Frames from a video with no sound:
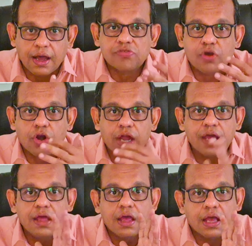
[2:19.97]
It is called
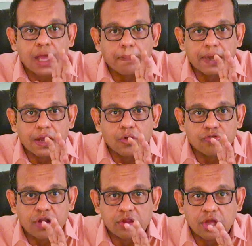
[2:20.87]
a capital
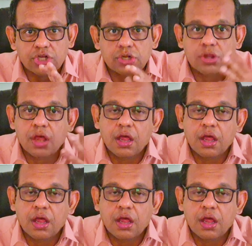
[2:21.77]
account transactions.